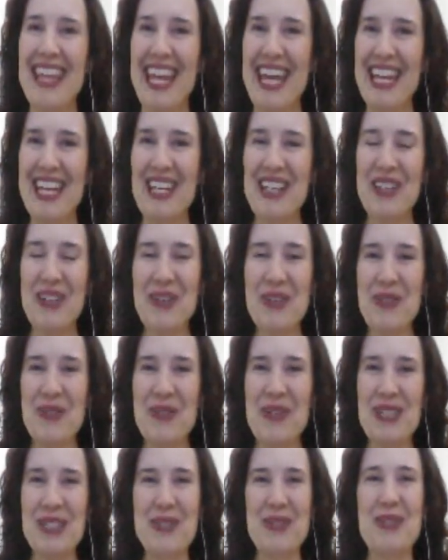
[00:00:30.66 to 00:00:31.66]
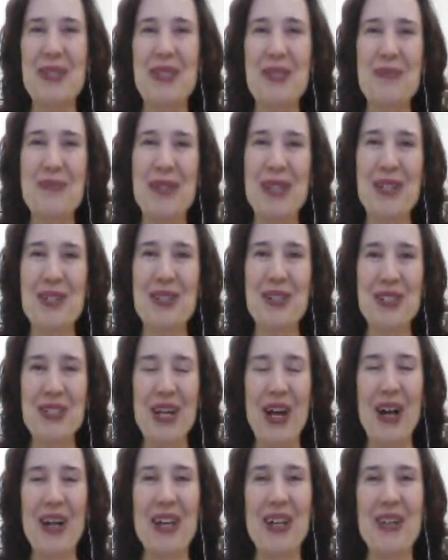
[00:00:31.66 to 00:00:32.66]
Thank you. It's always a pleasure
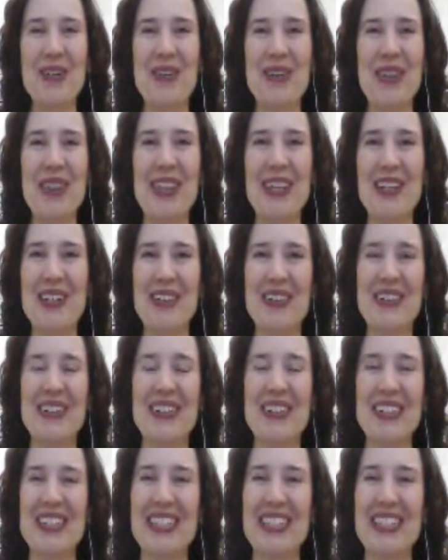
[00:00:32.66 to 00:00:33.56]
talking with you.